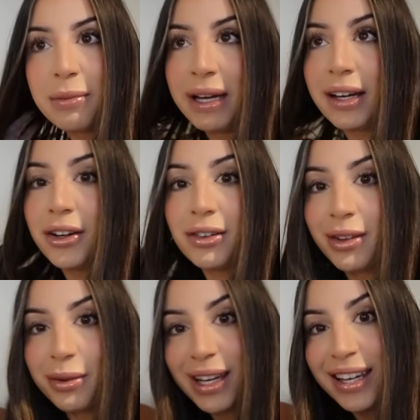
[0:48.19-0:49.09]
to Mecca over
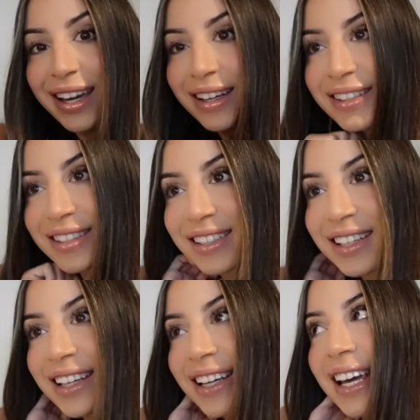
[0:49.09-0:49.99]
the weekend.
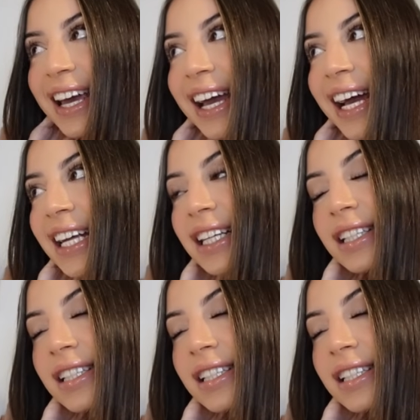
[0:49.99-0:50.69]
And